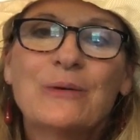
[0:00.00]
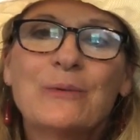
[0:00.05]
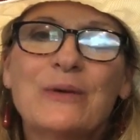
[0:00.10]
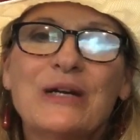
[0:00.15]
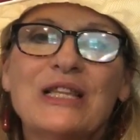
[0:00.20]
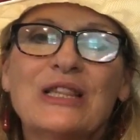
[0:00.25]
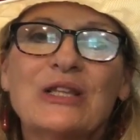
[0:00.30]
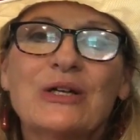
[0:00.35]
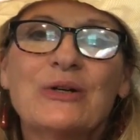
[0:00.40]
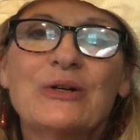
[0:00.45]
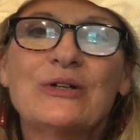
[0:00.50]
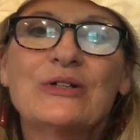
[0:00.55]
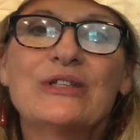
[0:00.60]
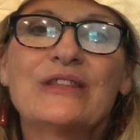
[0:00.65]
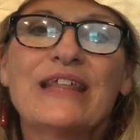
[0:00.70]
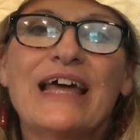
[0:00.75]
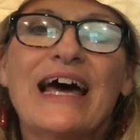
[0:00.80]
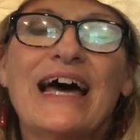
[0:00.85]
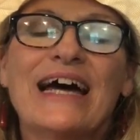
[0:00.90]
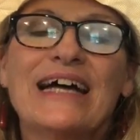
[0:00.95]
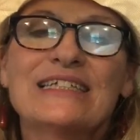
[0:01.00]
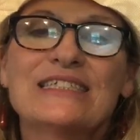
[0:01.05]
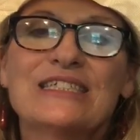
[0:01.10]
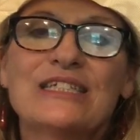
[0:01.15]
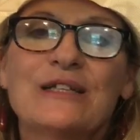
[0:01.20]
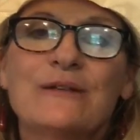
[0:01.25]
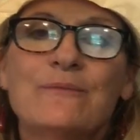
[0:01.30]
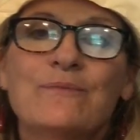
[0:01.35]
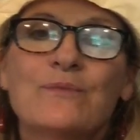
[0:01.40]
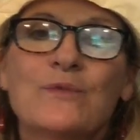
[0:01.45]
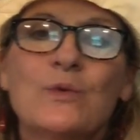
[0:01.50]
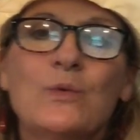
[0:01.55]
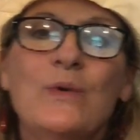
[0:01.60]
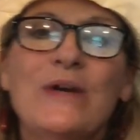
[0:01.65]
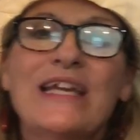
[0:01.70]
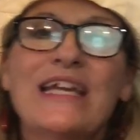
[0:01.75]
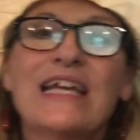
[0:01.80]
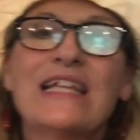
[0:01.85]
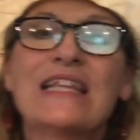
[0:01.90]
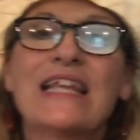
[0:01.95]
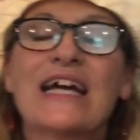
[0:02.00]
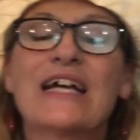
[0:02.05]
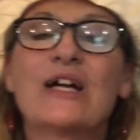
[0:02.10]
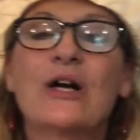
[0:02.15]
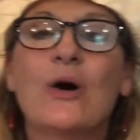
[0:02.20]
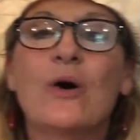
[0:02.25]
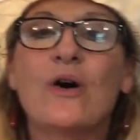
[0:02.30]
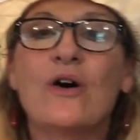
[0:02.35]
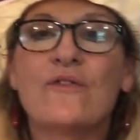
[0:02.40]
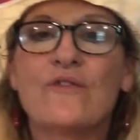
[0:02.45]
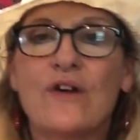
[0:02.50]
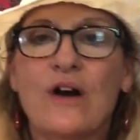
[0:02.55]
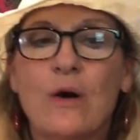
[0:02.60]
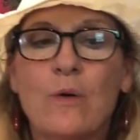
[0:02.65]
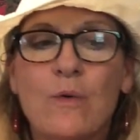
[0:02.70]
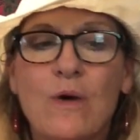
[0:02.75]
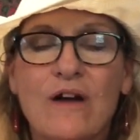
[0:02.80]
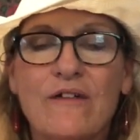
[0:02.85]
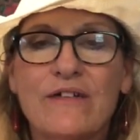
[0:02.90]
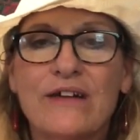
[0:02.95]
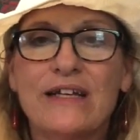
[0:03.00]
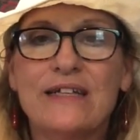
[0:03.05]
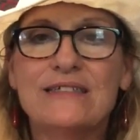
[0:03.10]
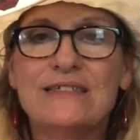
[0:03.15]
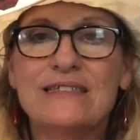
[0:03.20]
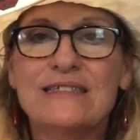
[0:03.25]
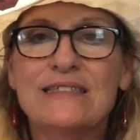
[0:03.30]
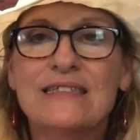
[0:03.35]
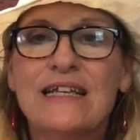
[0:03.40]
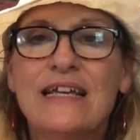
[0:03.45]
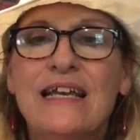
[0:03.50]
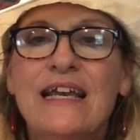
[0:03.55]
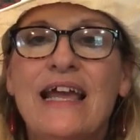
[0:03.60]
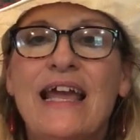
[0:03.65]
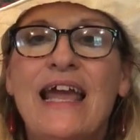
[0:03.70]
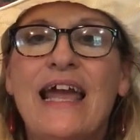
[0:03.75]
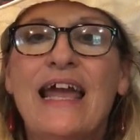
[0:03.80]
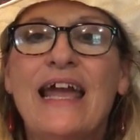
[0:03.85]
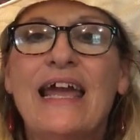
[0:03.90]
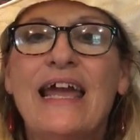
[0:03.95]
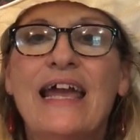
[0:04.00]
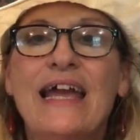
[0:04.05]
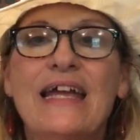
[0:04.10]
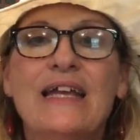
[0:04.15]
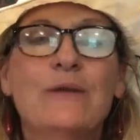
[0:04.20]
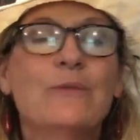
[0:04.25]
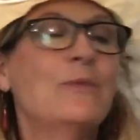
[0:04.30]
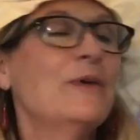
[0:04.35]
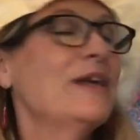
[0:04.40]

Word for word: We learned that we can let go of our worries and